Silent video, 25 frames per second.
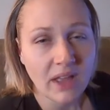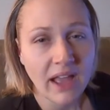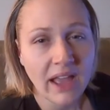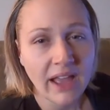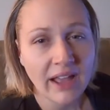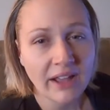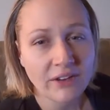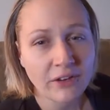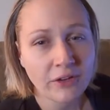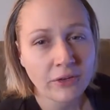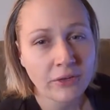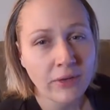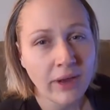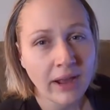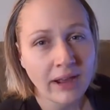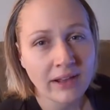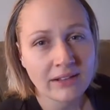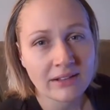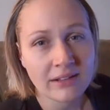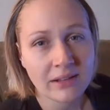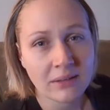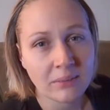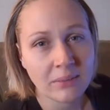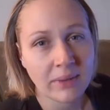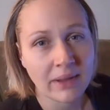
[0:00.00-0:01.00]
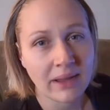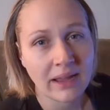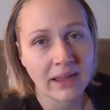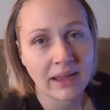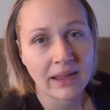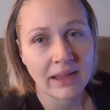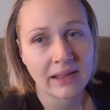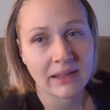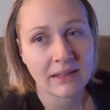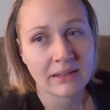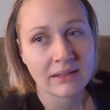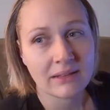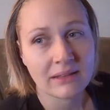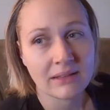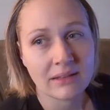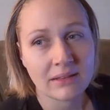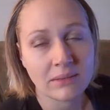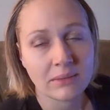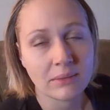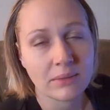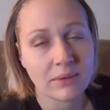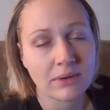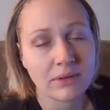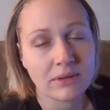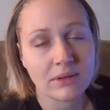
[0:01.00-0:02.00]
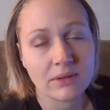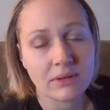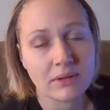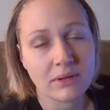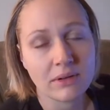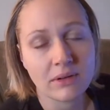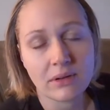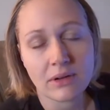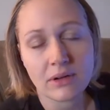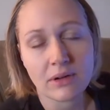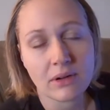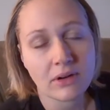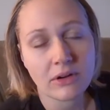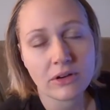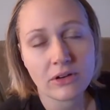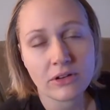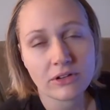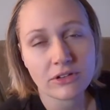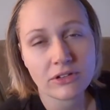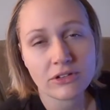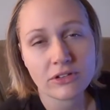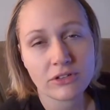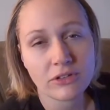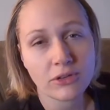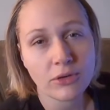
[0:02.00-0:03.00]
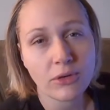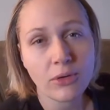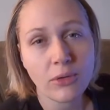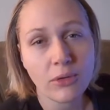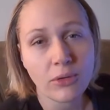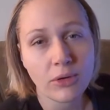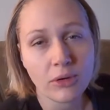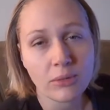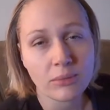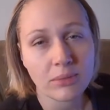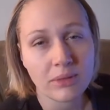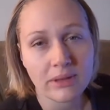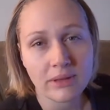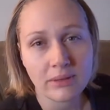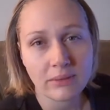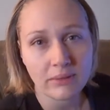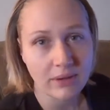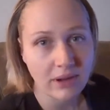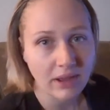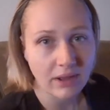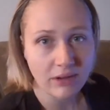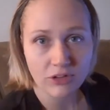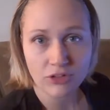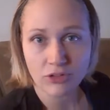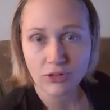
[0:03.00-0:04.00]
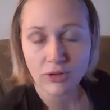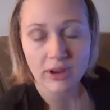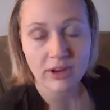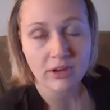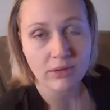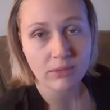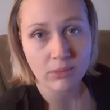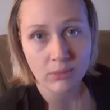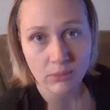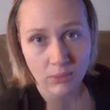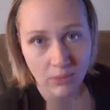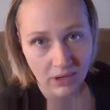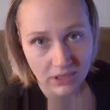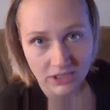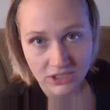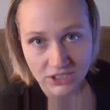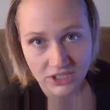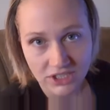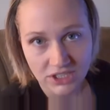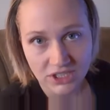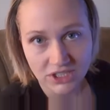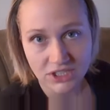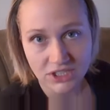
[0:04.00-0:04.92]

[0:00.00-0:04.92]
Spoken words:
I had cracks on my hands that would hurt so horribly when I tried to wash